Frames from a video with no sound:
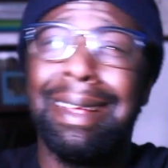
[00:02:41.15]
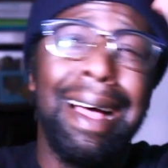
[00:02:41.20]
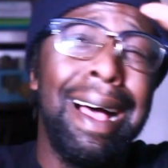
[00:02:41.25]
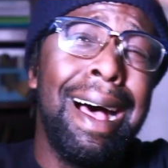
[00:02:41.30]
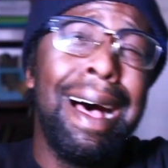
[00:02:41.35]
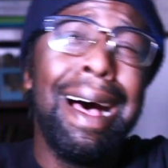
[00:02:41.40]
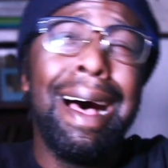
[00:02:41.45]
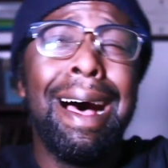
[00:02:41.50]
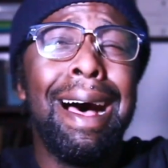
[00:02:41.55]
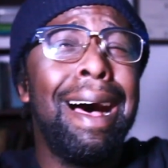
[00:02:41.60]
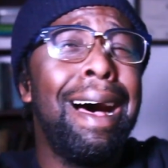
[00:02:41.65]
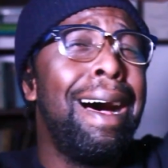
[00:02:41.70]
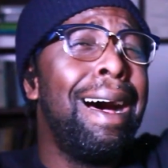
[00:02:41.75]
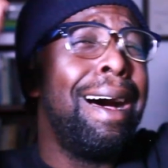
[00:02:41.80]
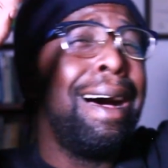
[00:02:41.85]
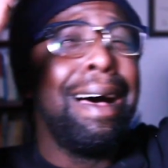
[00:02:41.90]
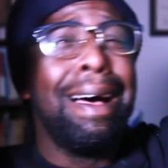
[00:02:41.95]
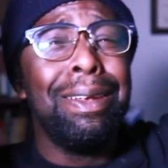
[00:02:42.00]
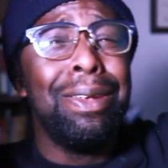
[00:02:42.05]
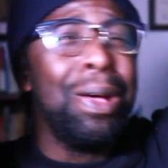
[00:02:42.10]
No,
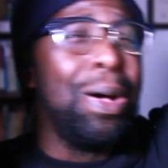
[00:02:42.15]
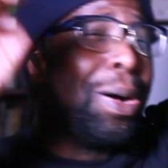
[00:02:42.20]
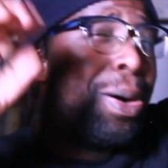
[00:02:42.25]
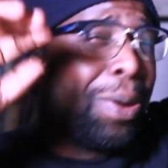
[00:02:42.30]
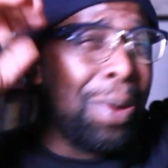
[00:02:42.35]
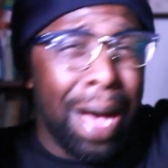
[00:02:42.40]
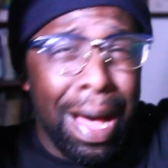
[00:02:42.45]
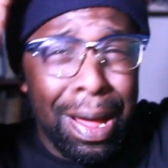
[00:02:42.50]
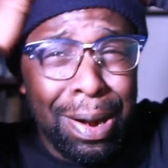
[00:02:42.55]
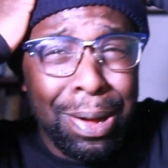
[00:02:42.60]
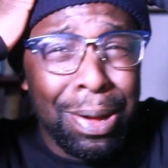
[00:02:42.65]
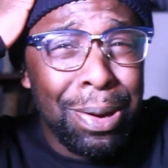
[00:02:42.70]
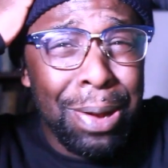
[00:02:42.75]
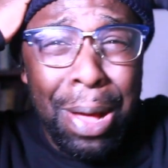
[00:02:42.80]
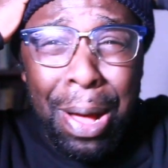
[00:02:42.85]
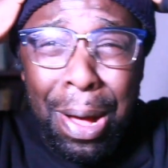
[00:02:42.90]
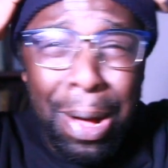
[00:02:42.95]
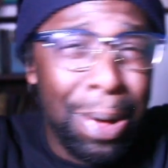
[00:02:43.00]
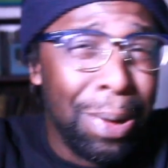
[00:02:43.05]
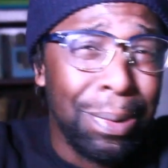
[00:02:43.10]
I don't
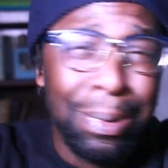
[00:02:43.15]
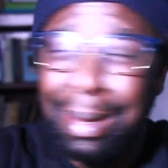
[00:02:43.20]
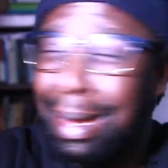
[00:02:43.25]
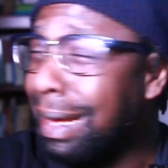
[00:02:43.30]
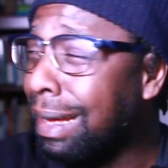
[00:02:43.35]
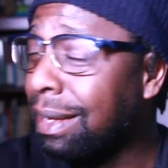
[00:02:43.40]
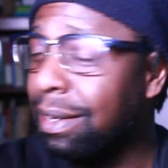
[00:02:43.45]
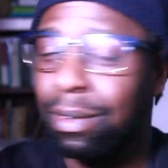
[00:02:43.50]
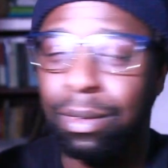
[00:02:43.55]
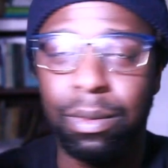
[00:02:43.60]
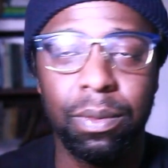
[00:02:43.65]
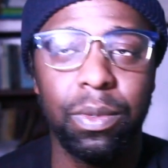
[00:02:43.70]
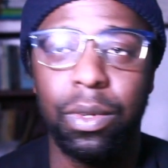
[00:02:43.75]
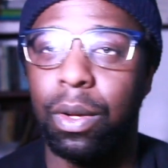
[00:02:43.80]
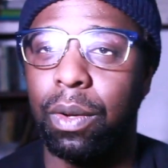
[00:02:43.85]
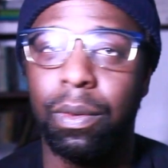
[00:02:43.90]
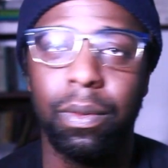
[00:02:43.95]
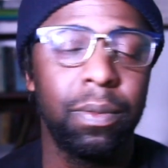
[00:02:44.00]
know. No.